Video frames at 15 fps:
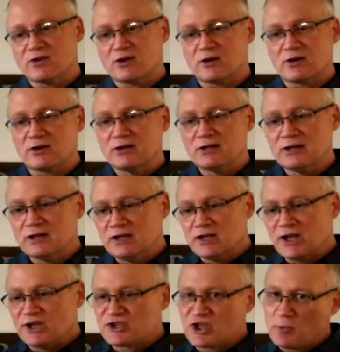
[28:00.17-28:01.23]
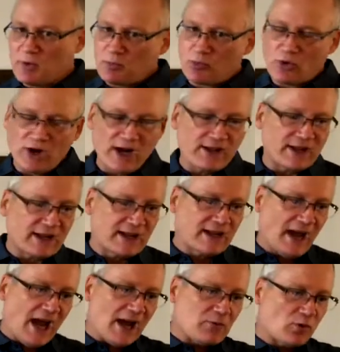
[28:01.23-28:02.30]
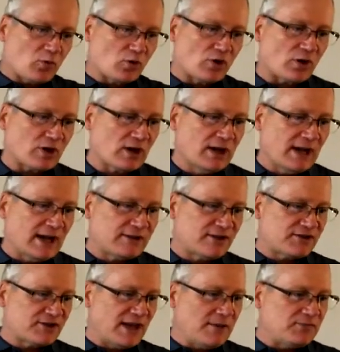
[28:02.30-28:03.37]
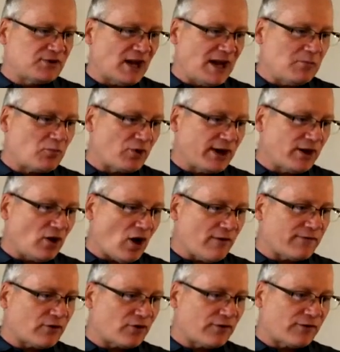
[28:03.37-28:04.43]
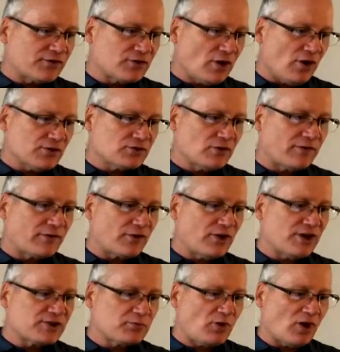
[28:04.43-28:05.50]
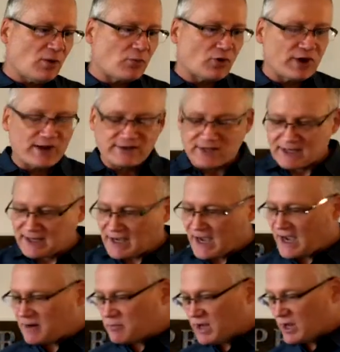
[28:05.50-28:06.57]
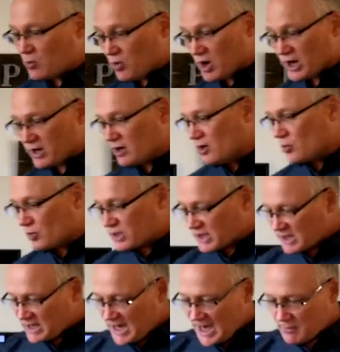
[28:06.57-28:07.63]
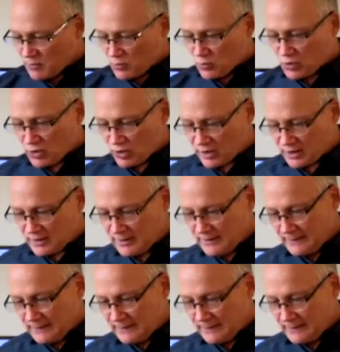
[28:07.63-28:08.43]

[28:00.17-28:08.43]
the heart. And so we pray that God would work. At the same time, pray also for us, Paul prays, that God may what? Well, that God would work.